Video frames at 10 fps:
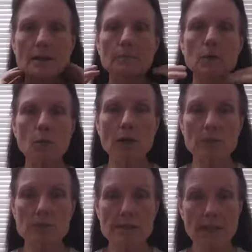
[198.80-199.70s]
Number
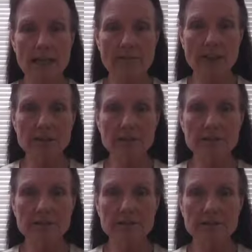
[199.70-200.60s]
1 was clavicle.
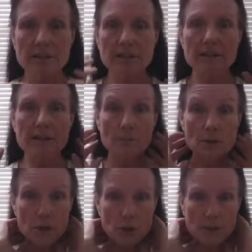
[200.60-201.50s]

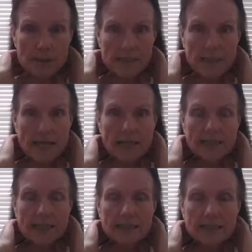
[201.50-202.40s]
Number 2 is
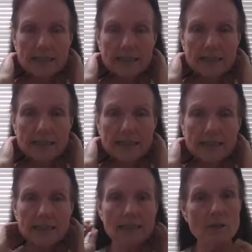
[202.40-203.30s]
neck.
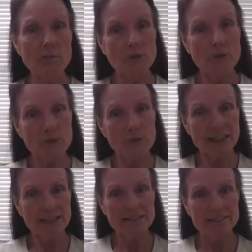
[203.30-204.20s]
Number
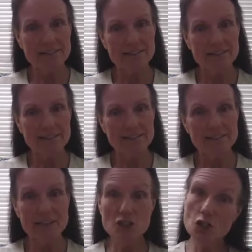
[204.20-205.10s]
3
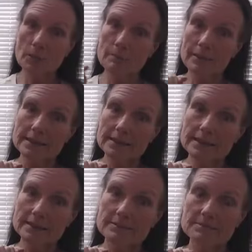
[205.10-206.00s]
is your
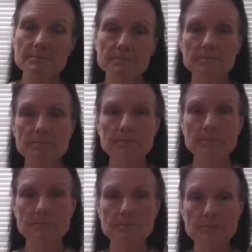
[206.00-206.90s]
armpits.
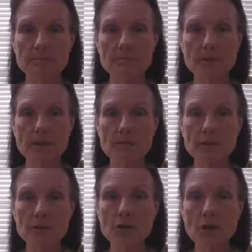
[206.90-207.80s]
Up
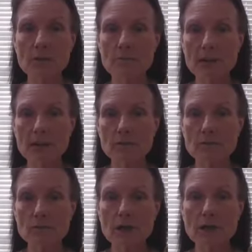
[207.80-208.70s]
under your armpit.
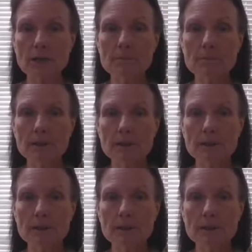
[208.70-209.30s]
Rub.